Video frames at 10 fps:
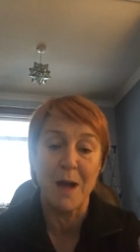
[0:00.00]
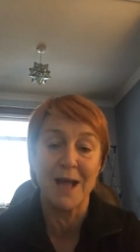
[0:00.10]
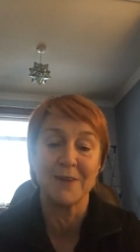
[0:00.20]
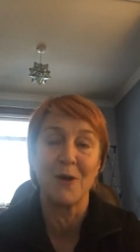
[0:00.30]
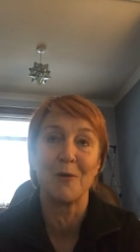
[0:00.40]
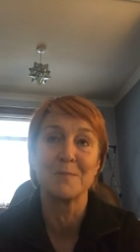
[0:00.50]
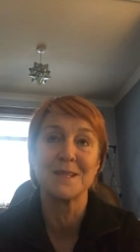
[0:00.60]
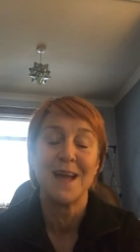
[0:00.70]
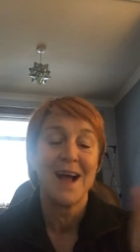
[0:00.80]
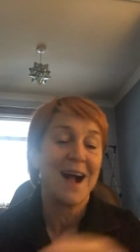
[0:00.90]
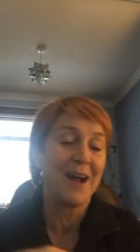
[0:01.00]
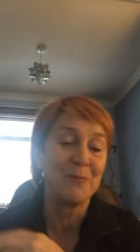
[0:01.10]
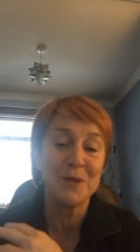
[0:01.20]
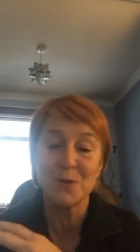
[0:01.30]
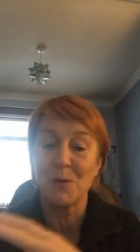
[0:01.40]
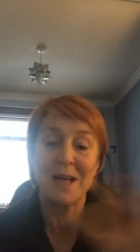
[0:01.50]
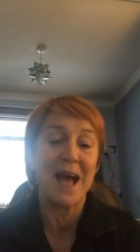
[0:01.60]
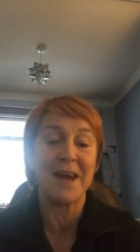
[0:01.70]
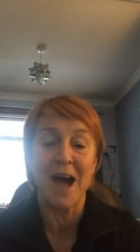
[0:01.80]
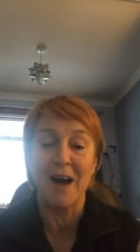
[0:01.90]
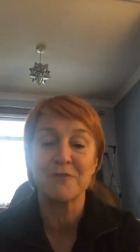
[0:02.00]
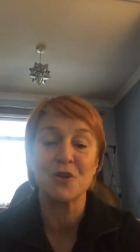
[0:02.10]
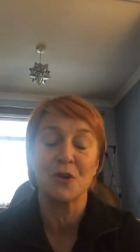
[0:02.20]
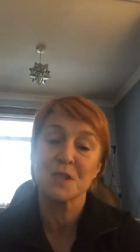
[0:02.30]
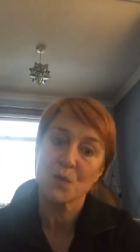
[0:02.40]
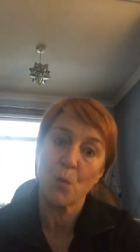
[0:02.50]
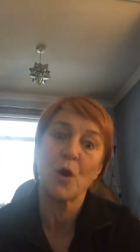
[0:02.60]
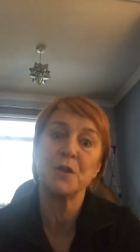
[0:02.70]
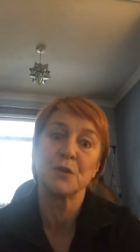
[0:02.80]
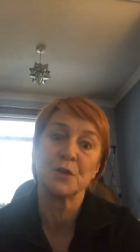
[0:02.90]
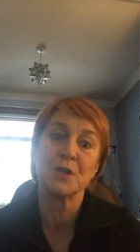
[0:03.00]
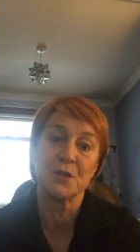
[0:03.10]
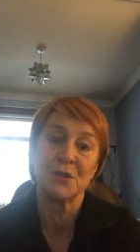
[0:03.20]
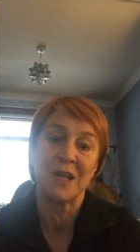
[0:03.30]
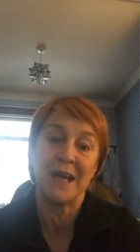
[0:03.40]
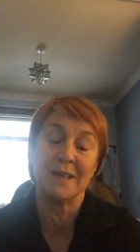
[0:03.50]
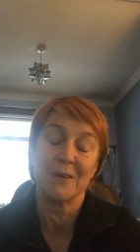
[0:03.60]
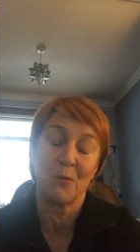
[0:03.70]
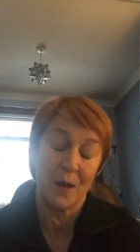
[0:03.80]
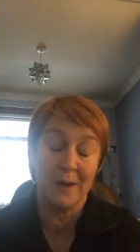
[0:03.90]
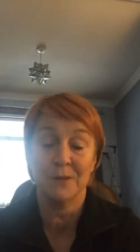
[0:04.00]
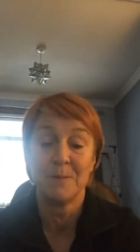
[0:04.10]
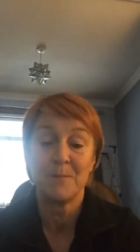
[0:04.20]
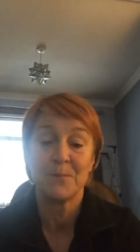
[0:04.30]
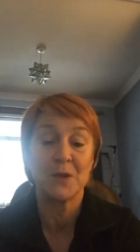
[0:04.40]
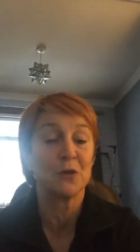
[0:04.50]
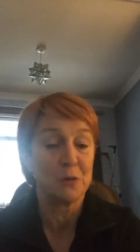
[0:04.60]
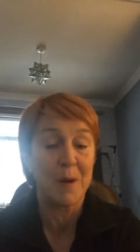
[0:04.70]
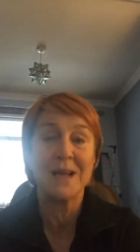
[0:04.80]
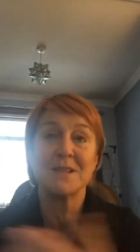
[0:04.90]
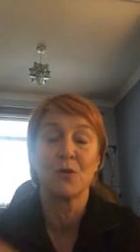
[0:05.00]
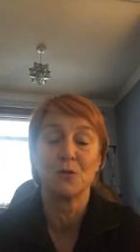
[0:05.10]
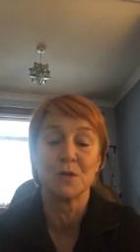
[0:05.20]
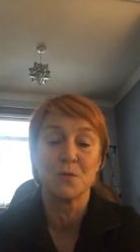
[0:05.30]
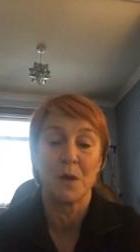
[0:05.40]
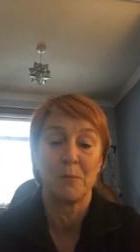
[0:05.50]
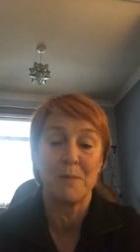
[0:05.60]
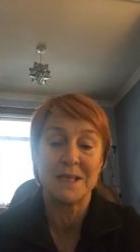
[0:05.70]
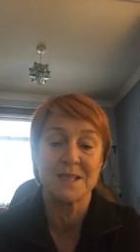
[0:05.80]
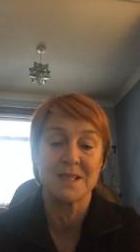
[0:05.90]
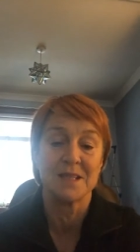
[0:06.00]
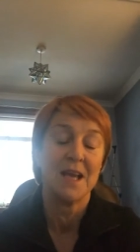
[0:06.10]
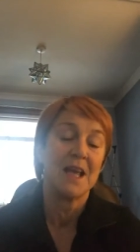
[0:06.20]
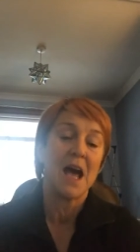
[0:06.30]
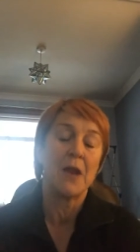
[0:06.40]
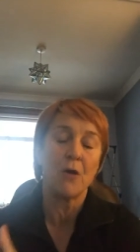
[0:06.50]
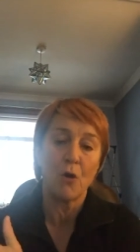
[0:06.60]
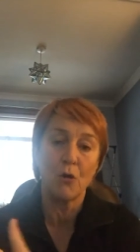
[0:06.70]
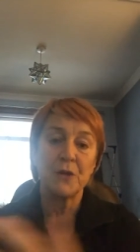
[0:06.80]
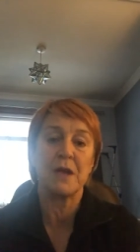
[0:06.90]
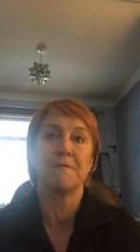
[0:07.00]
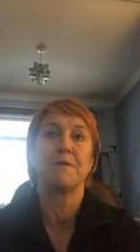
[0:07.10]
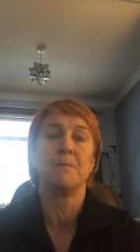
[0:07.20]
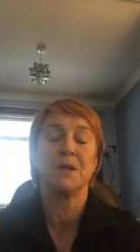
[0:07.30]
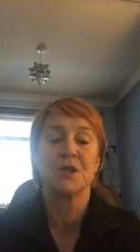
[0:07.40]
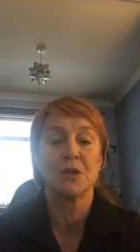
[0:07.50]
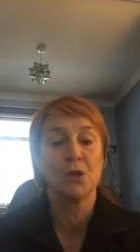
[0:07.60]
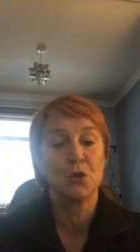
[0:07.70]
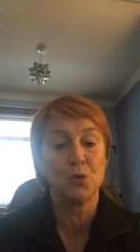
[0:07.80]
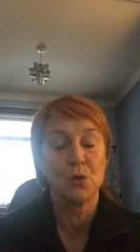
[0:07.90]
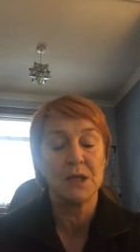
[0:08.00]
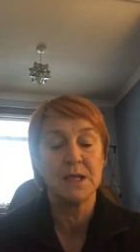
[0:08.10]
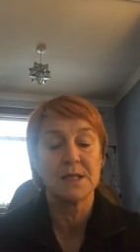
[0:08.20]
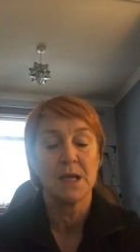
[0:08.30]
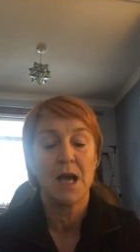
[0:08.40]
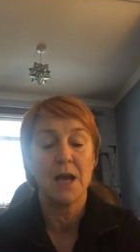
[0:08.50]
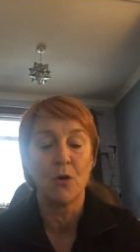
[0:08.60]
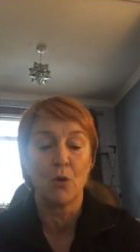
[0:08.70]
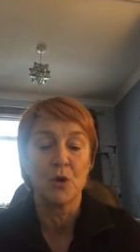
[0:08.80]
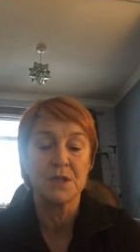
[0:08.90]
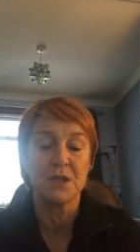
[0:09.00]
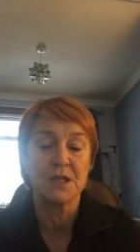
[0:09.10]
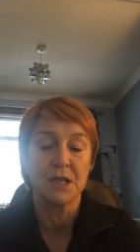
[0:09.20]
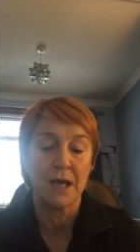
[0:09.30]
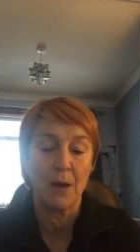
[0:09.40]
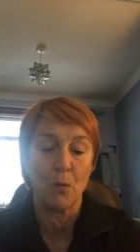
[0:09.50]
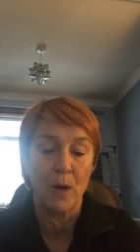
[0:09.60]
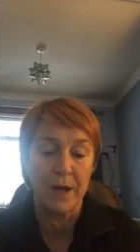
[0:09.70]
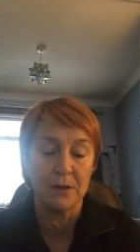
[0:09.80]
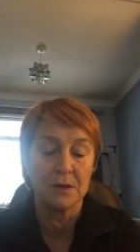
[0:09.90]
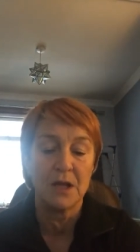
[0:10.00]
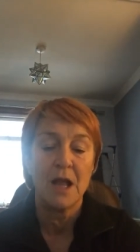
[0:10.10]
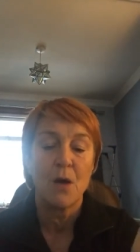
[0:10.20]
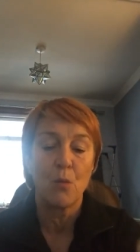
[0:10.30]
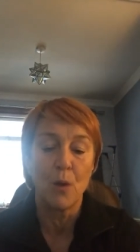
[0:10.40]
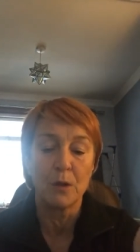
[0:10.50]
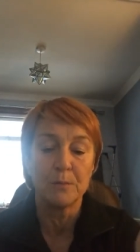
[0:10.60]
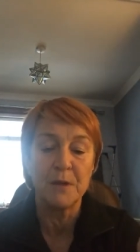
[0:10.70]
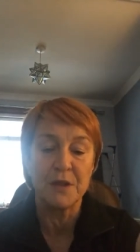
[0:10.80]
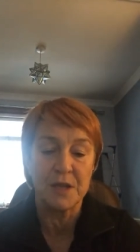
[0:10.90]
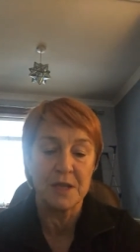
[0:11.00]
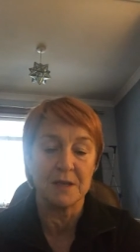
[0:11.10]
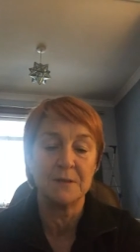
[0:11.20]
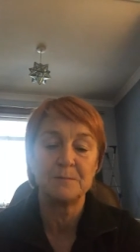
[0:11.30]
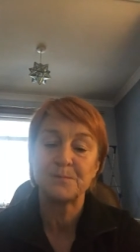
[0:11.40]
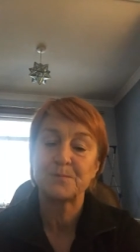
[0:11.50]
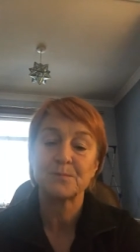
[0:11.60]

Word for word: bankrupt and we, we can't have drugs, what are you going to do then? Well, you're going to buy Scotland's Wild Medicine, and all the information that you need in order to get well will be there